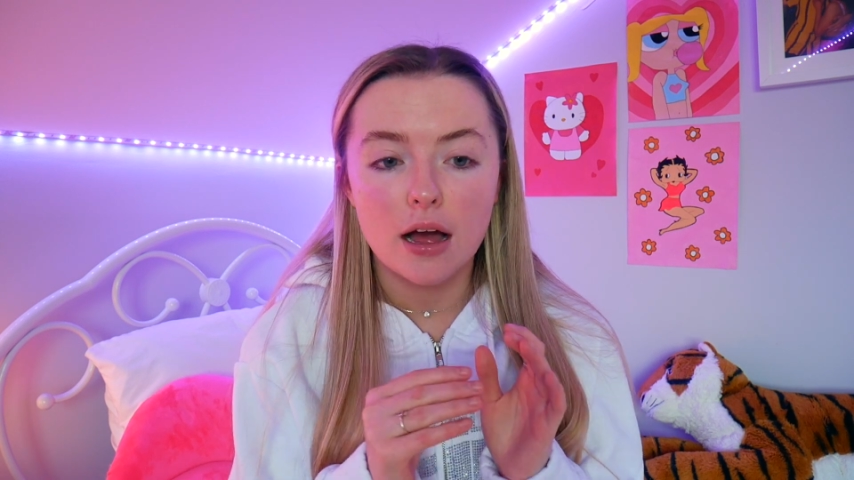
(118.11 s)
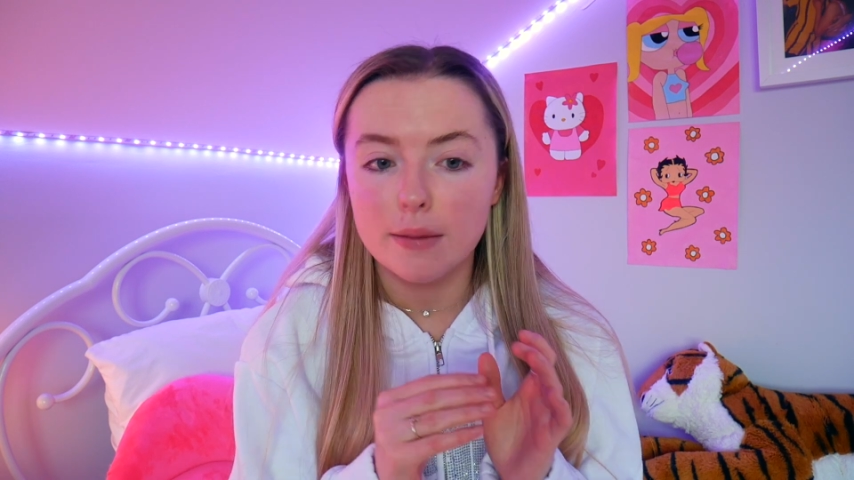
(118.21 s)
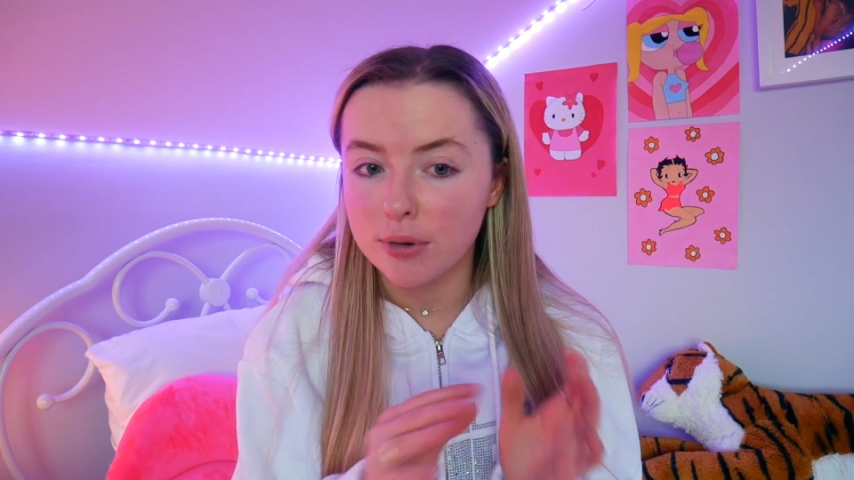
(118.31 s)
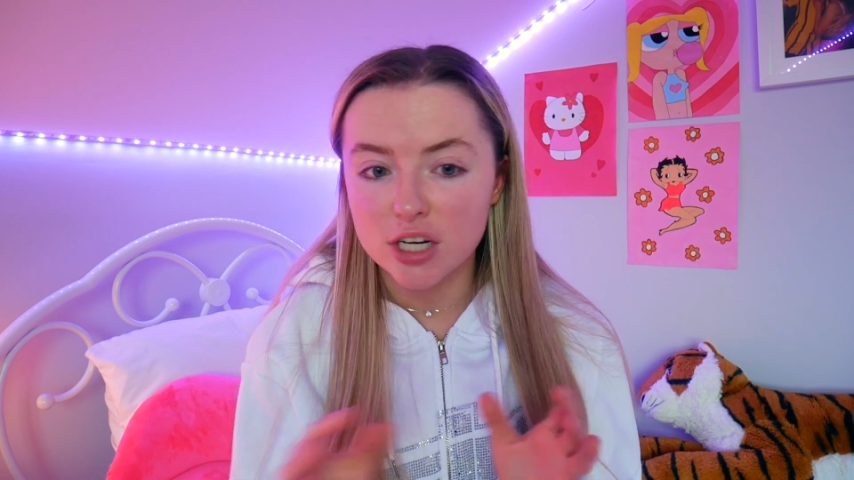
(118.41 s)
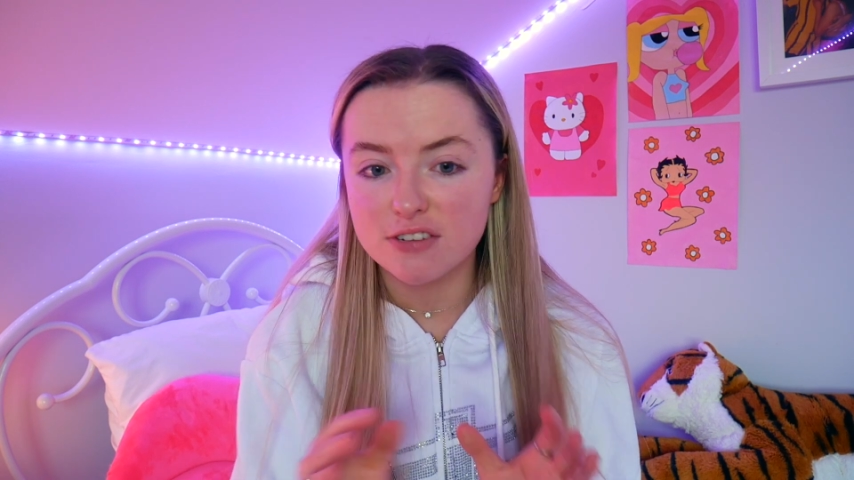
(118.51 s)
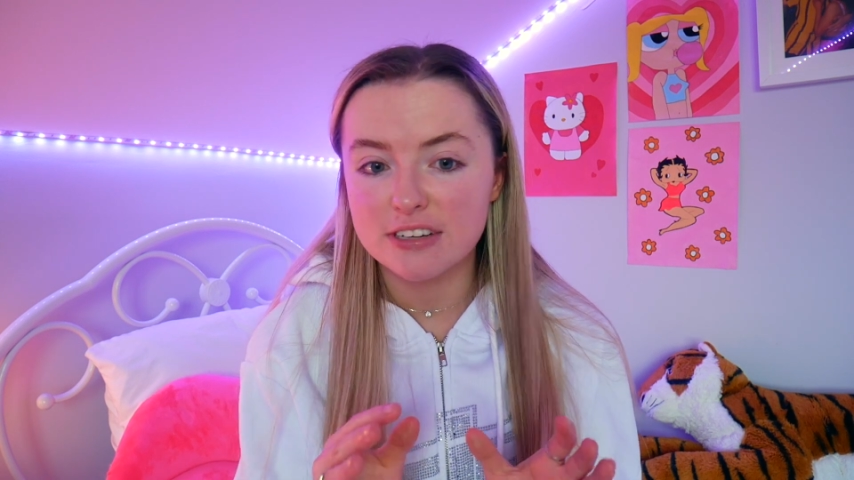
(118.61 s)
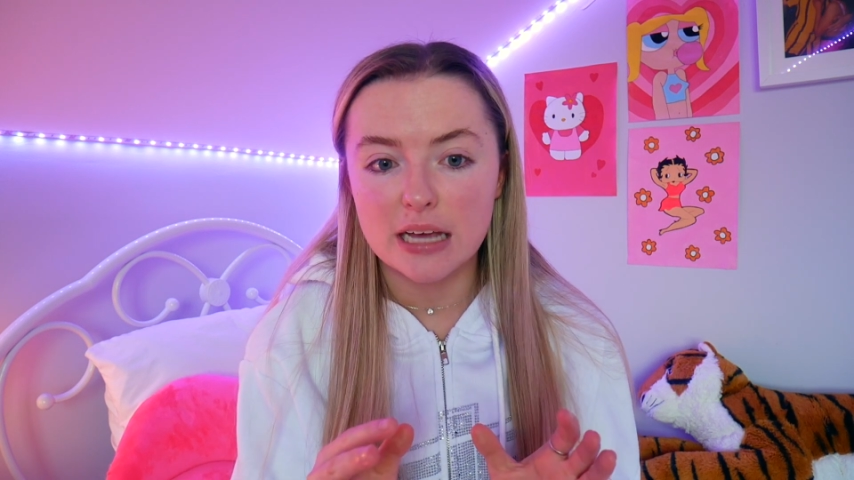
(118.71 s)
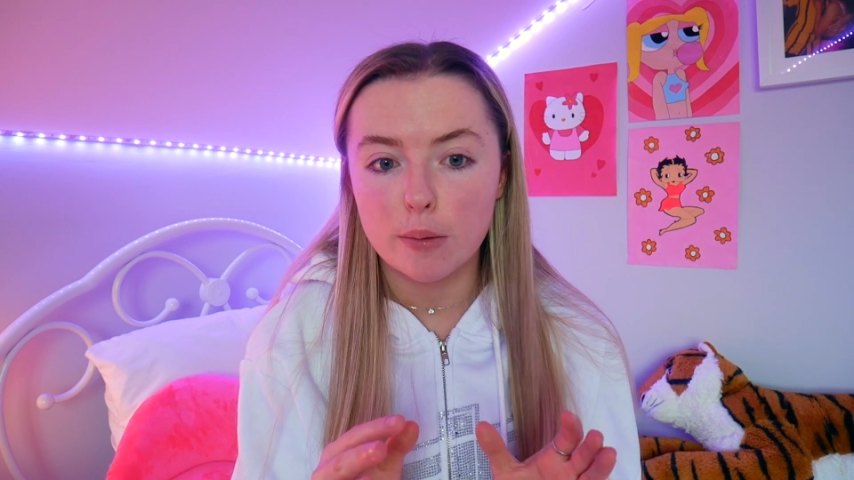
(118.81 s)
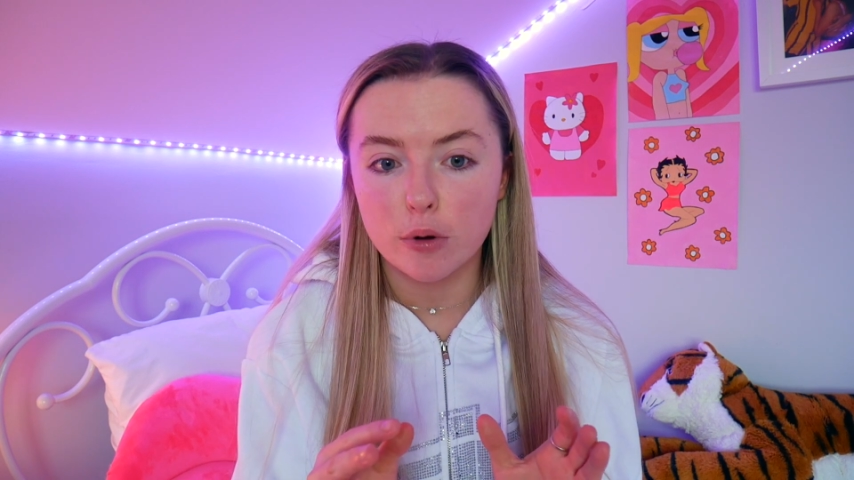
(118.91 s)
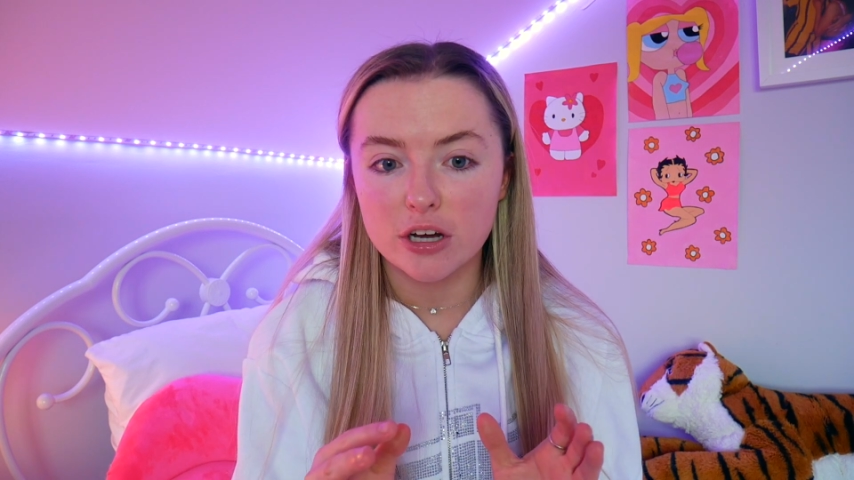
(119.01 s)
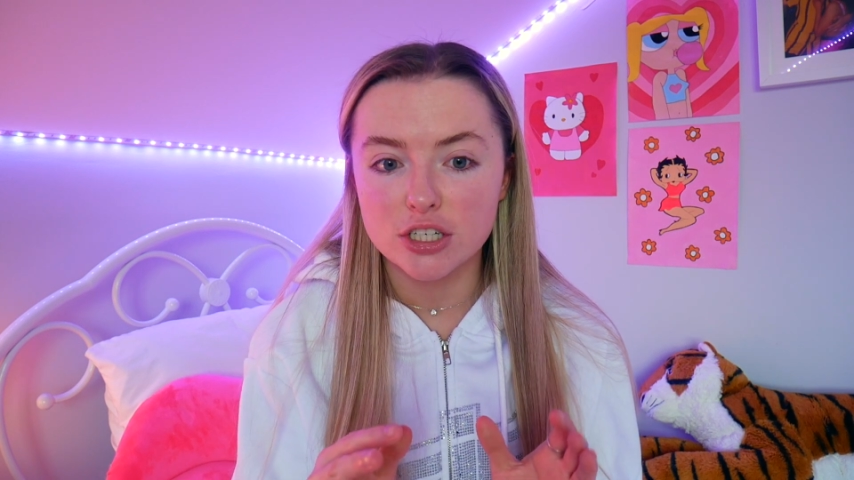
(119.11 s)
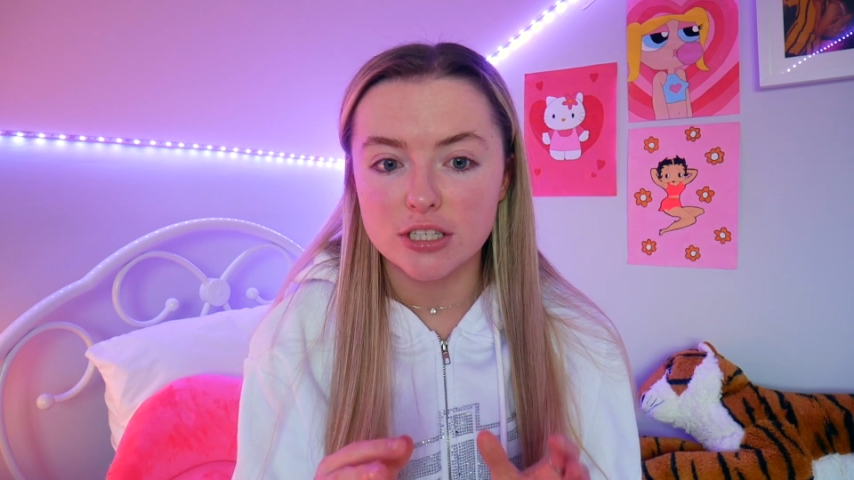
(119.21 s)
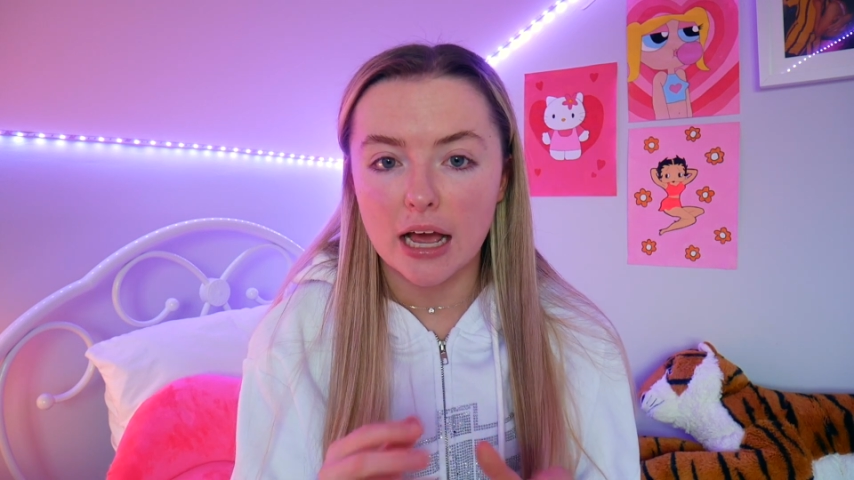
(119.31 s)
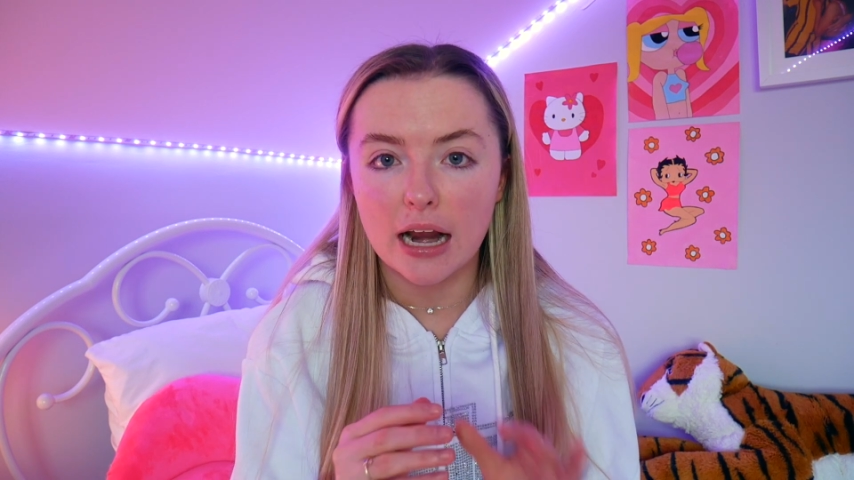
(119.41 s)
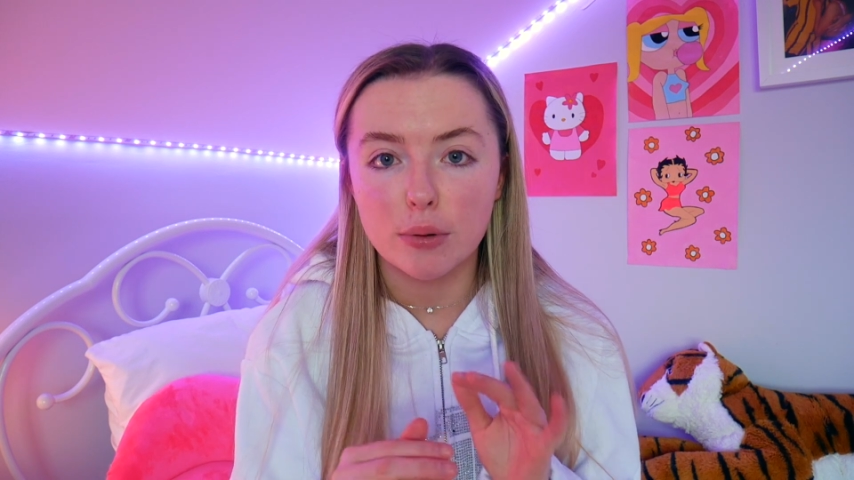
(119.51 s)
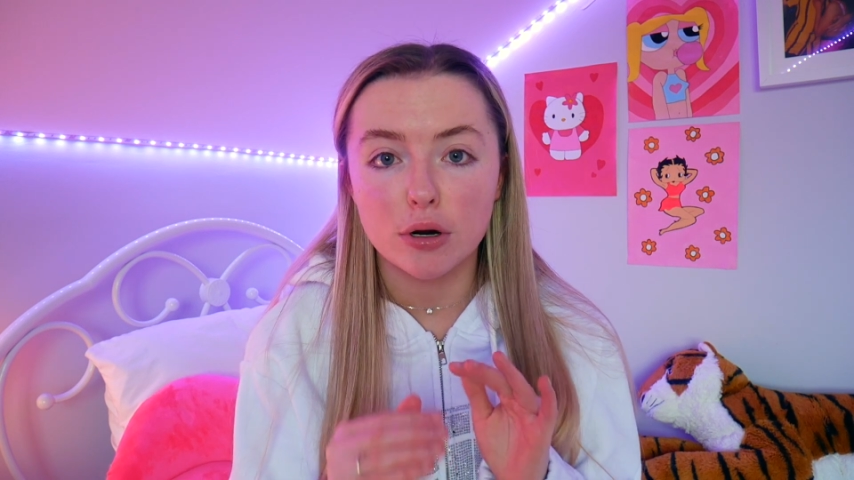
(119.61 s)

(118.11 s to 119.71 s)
a bunch of exam questions and I would